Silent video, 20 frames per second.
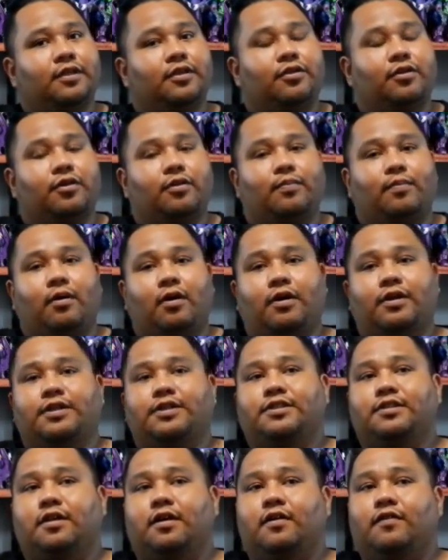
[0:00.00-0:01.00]
third-party
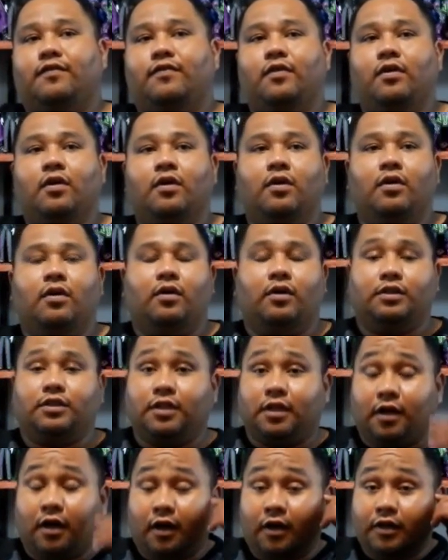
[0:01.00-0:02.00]
stuff or
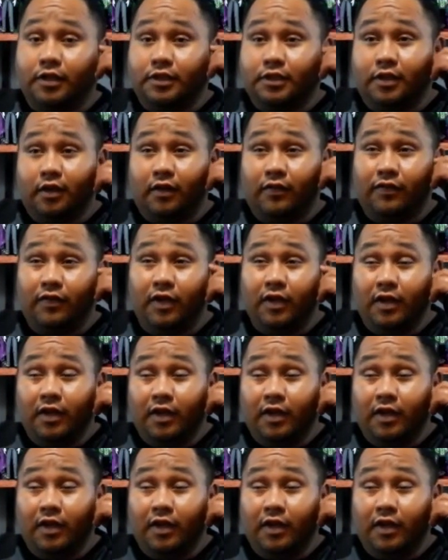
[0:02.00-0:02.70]
Takara stuff.